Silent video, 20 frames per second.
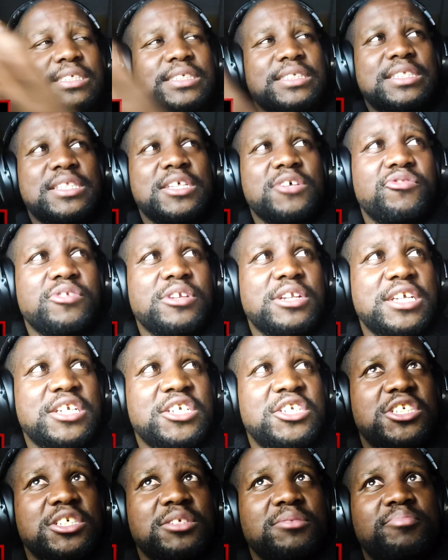is the
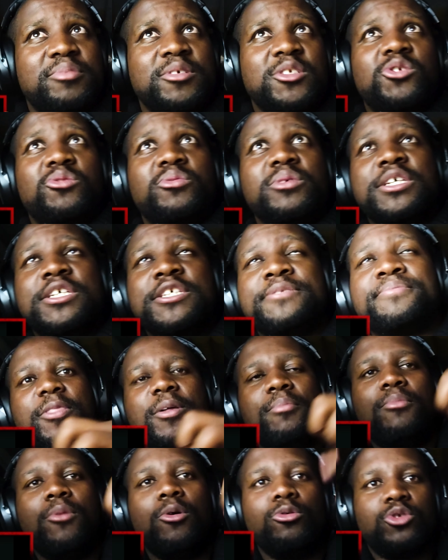relation between
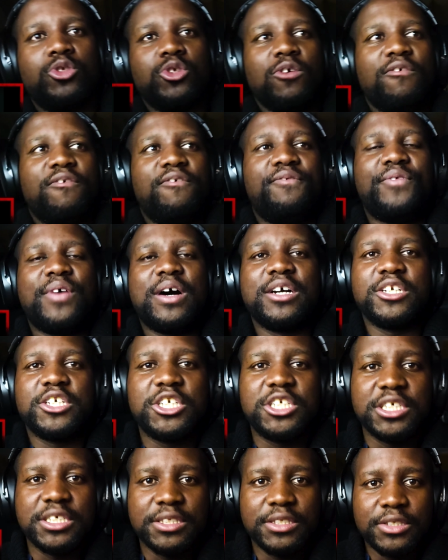the motor
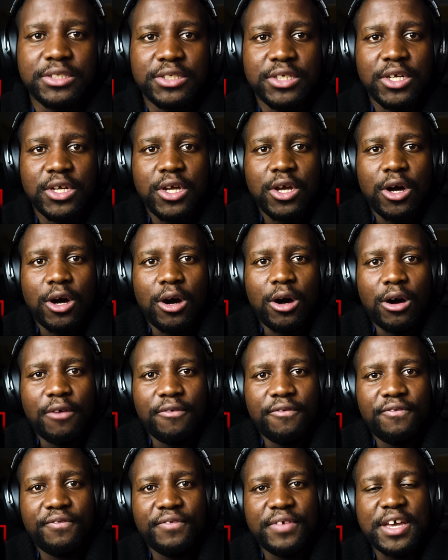functions
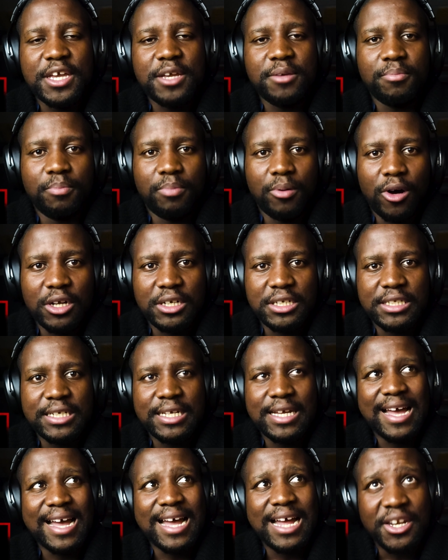of a
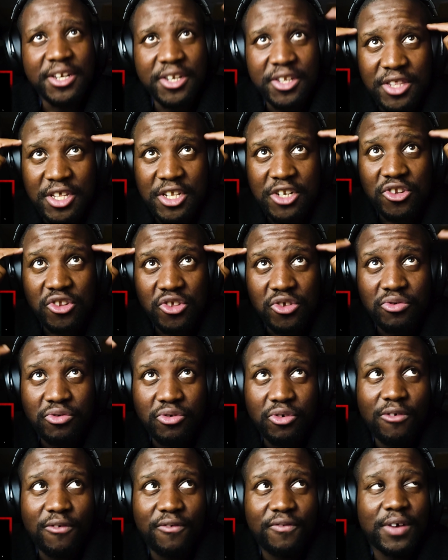body and the neural